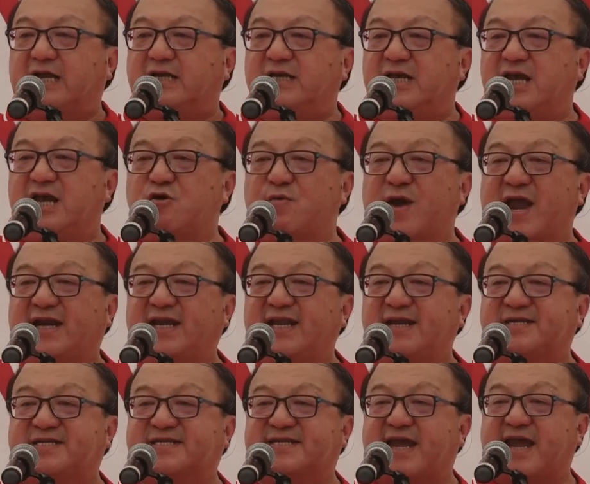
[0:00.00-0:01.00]
Lee Wei
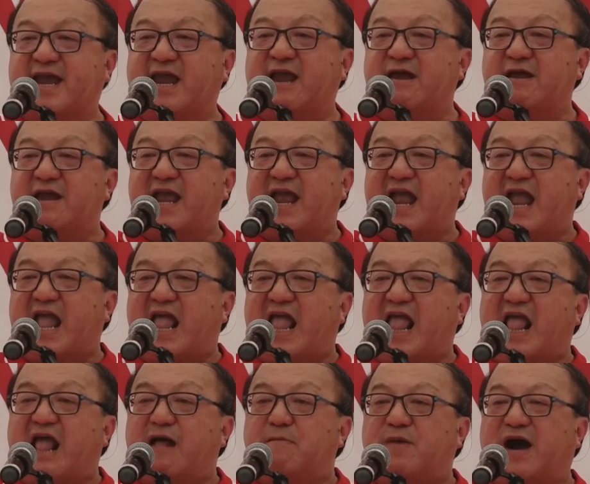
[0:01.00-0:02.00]
Ling said,
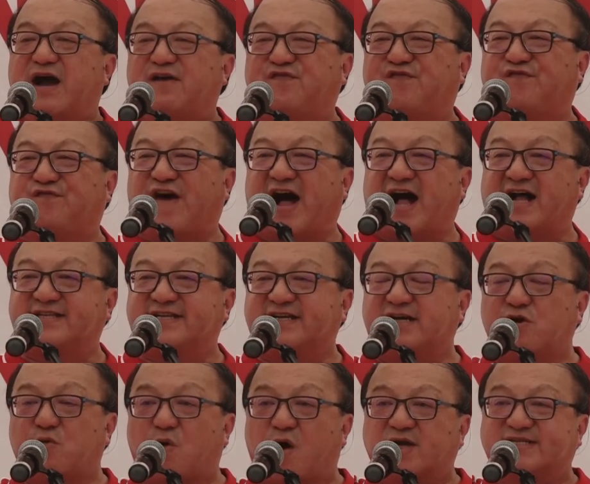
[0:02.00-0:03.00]
my
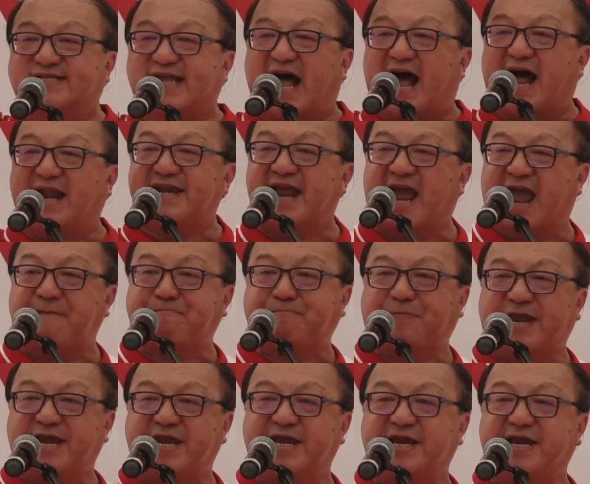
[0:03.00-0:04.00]
father was
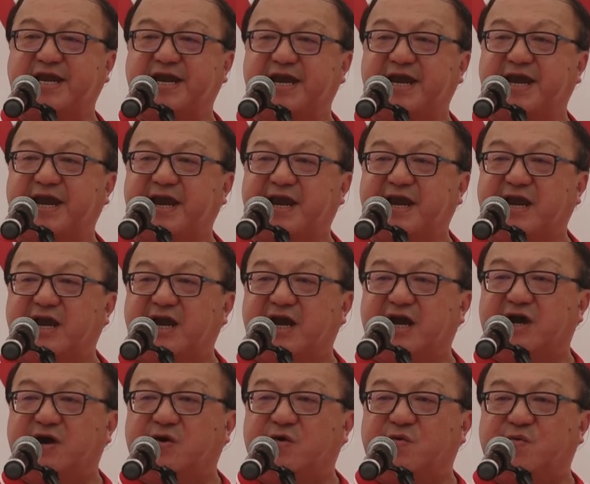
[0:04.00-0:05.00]
unhappy
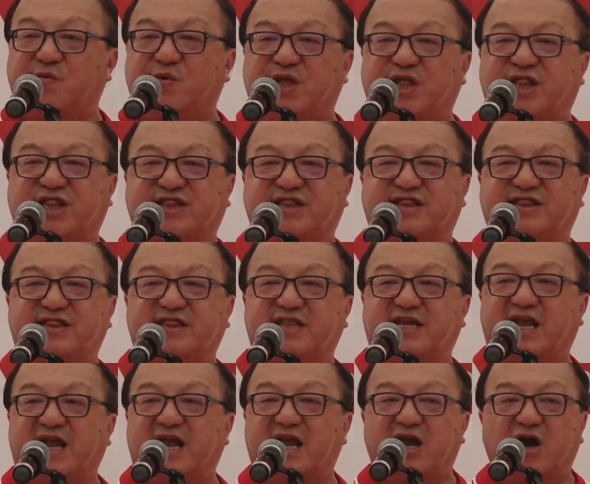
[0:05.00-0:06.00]
with
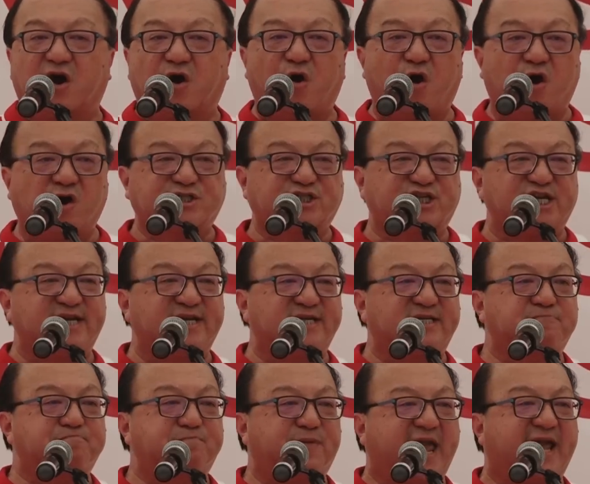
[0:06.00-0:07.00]
Ho
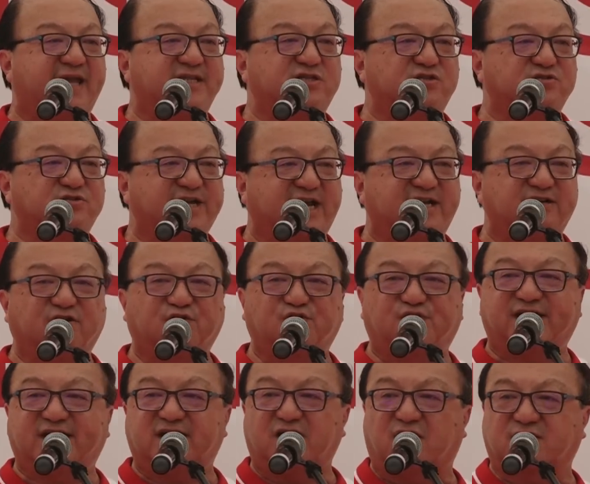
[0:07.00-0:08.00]
Ching's plan to
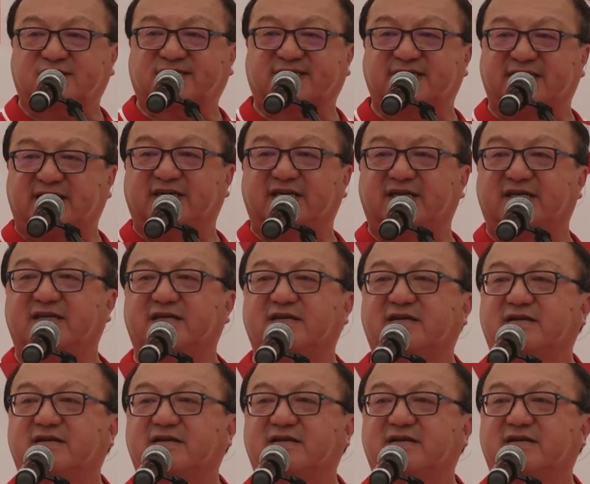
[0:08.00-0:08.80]
renovate Oxley.